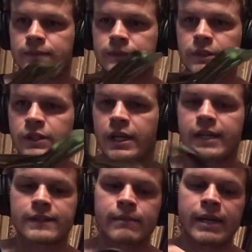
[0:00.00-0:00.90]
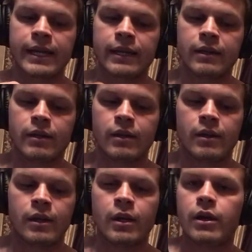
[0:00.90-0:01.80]
Just cut somebody
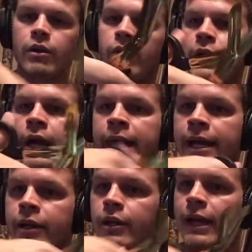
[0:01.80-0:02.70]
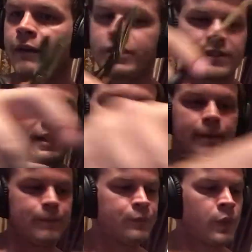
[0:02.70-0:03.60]
right out of your life, just like that.
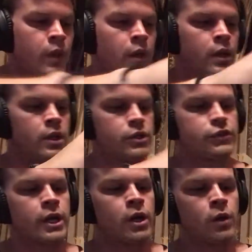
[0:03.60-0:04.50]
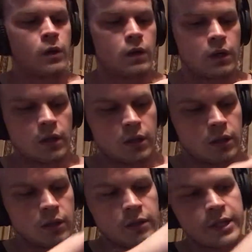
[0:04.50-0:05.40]
So
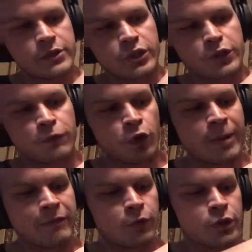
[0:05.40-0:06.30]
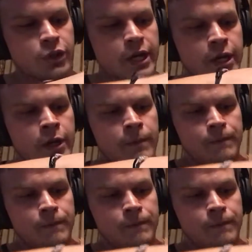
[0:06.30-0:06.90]
these are just 4x4s right here.